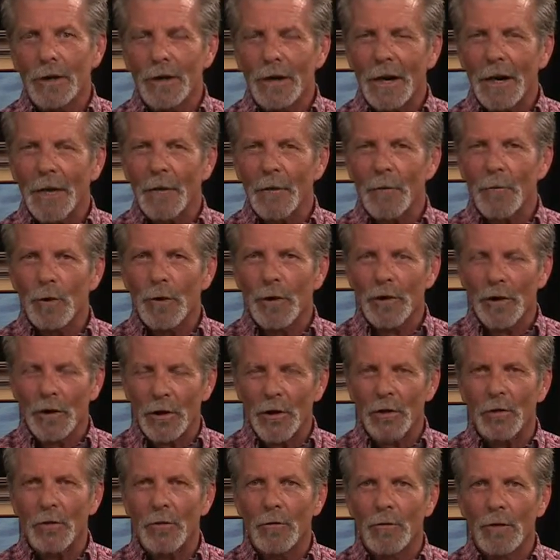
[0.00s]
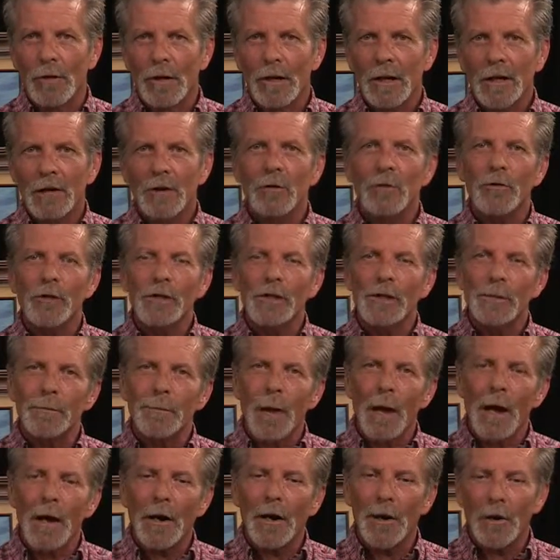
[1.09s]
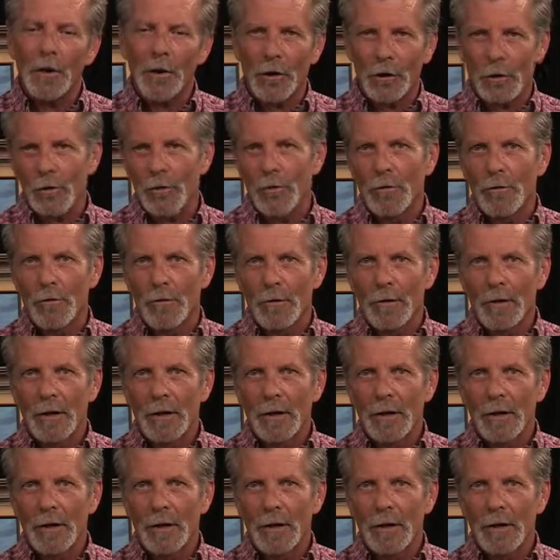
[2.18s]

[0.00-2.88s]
carry with you, to inspire you,